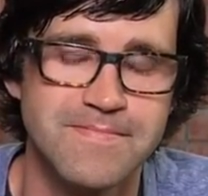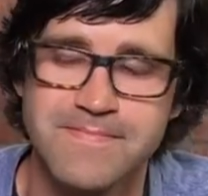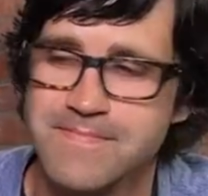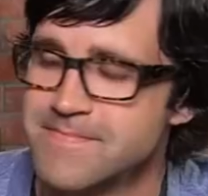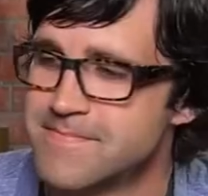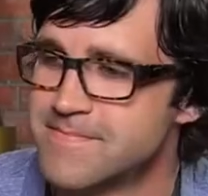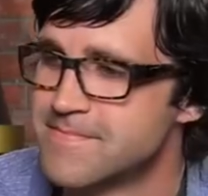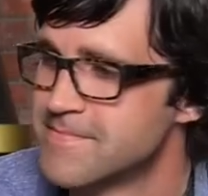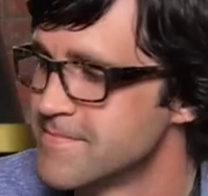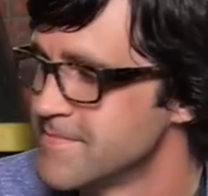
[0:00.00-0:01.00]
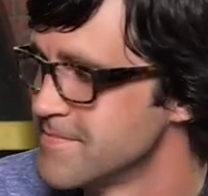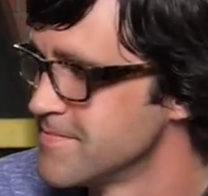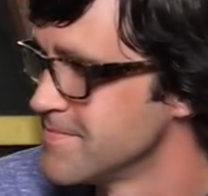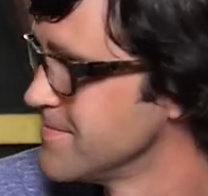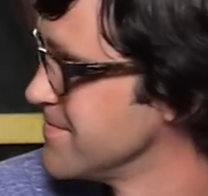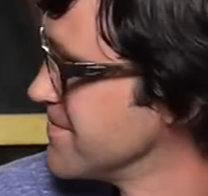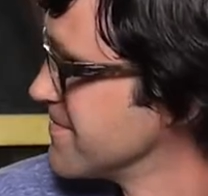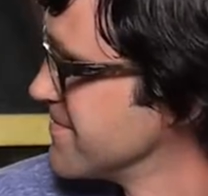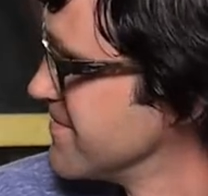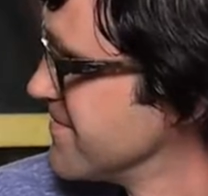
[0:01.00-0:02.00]

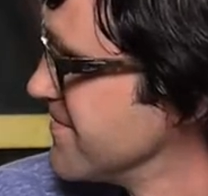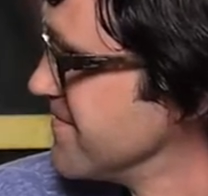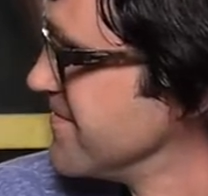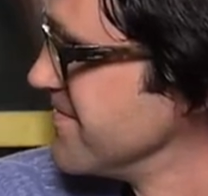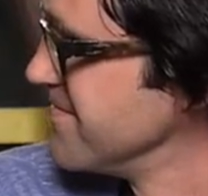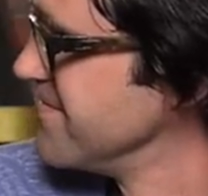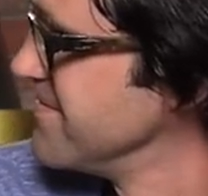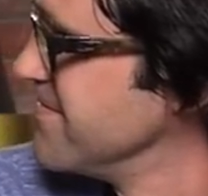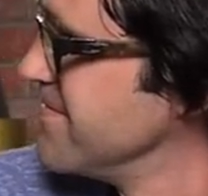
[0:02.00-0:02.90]
The person shown says nothing.